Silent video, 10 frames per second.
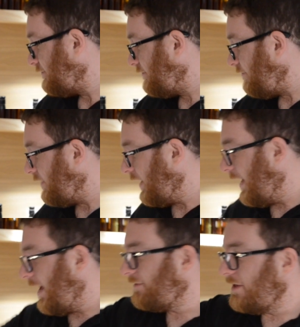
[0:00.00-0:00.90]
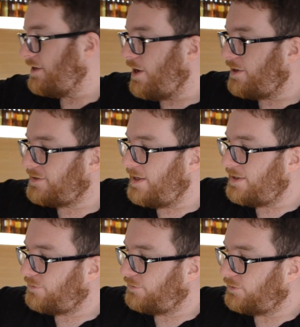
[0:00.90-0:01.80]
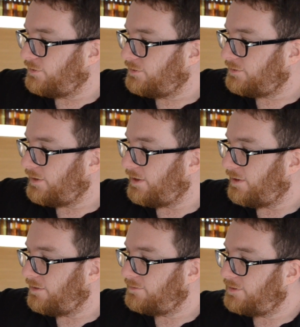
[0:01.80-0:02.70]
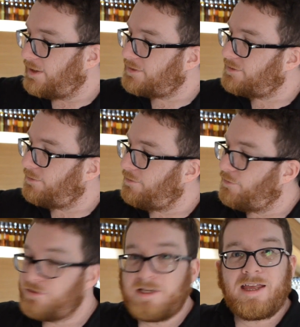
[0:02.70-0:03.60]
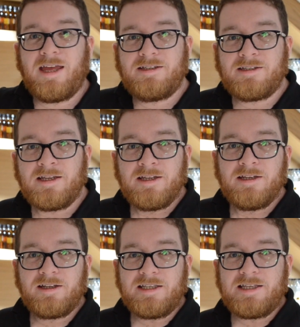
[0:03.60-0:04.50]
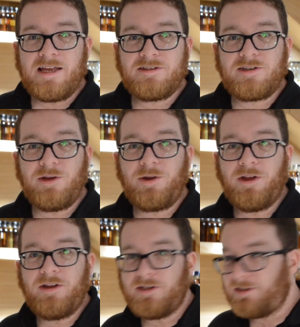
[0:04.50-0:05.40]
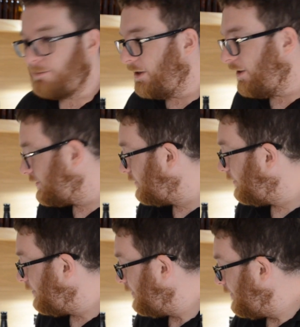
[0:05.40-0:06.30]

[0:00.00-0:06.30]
I'm gonna have to nurse this for, I don't know, the next 3 or 4 decades, because that is too good just to blast through.